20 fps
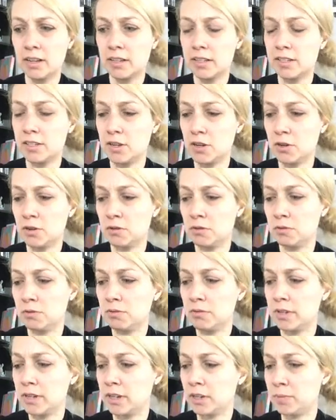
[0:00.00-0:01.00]

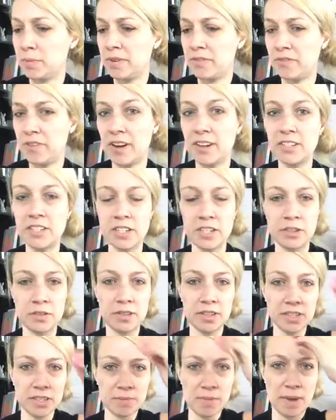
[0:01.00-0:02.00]
So it'll be fun to do
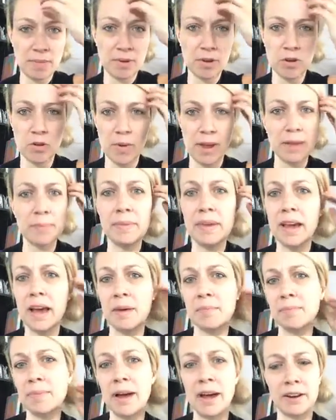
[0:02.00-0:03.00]
this. Maybe it'll wake me
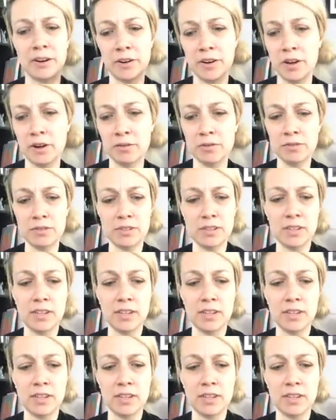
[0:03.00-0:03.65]
up. I don't know.